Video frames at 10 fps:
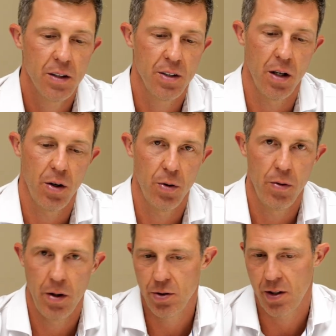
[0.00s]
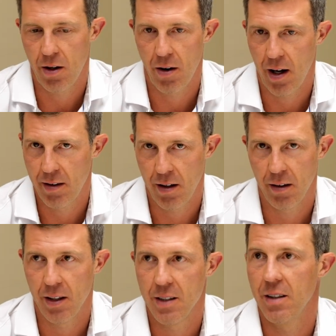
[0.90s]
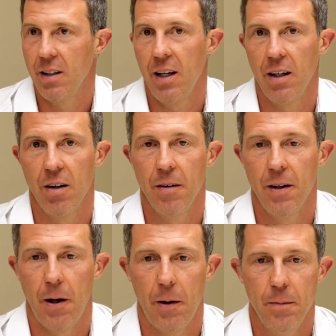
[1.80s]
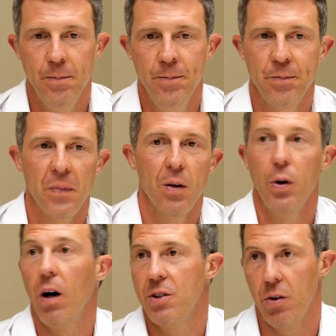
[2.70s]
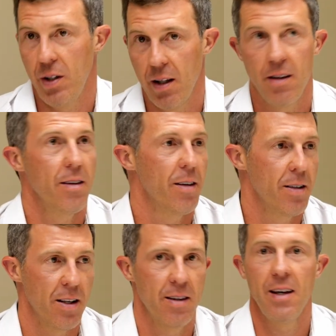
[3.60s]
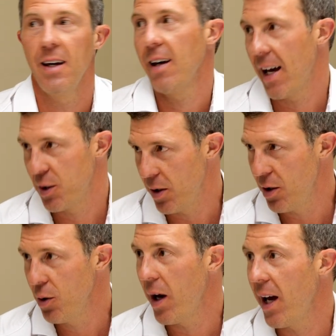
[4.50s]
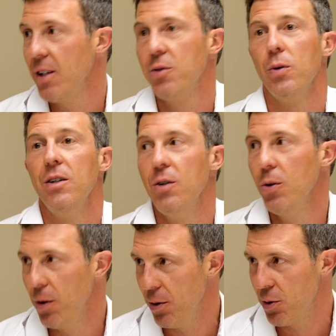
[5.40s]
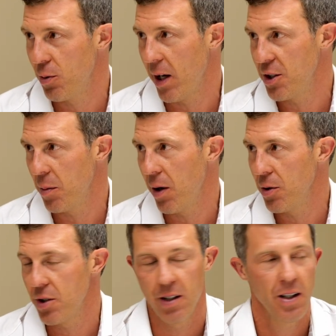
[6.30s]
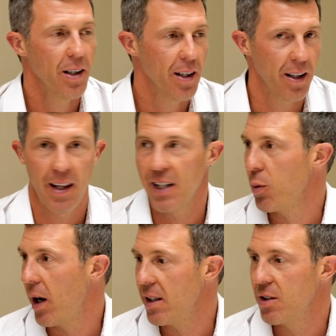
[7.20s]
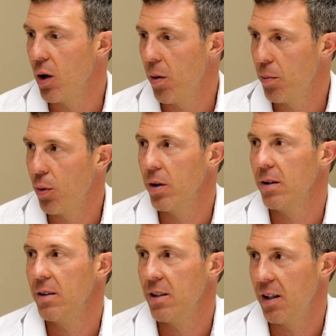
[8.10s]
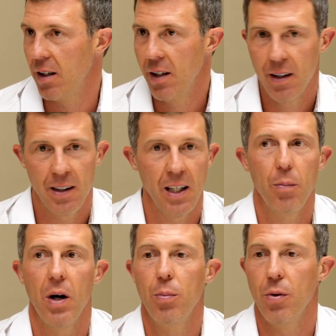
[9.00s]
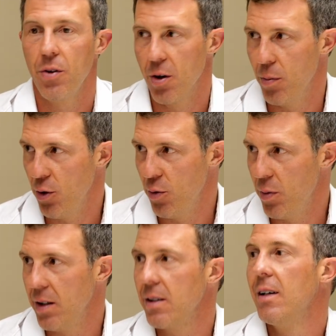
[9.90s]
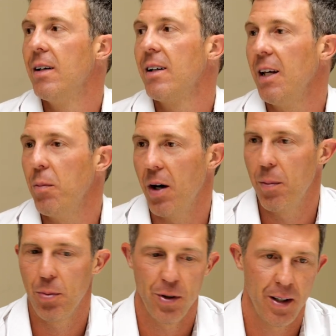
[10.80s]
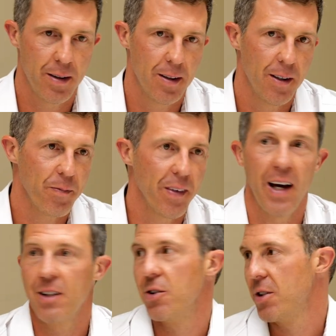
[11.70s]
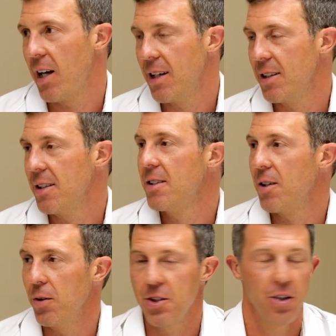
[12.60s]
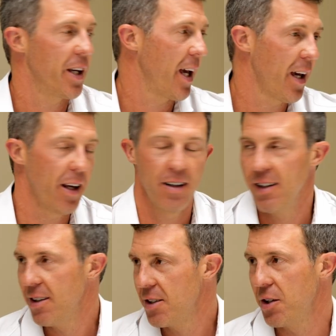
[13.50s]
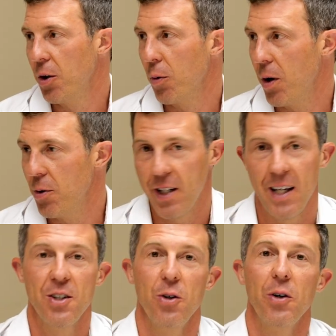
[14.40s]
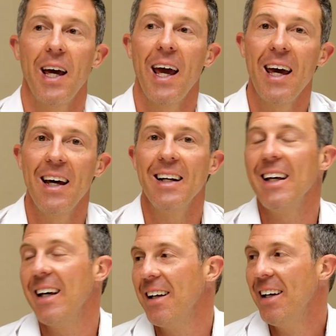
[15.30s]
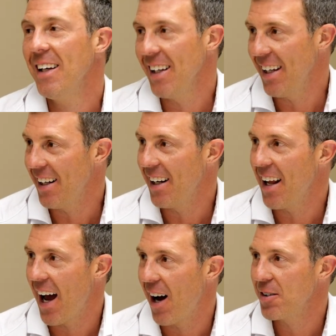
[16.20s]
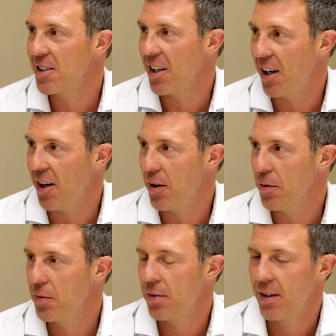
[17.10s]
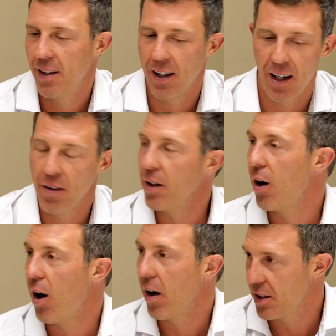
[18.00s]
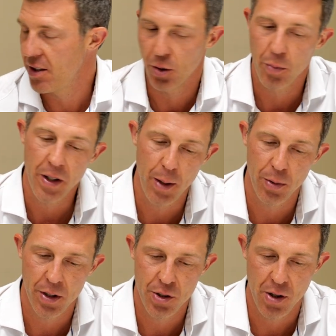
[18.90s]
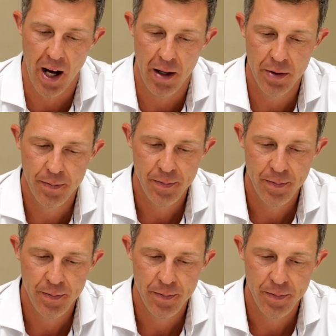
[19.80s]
So those that are out there listening, we also need to think, as we do age, we do lose range of motion, and that's why it's so important to keep up with your movement, keep up with exercises so that you can still rotate, so you can get in and out of the car and still be able to drive.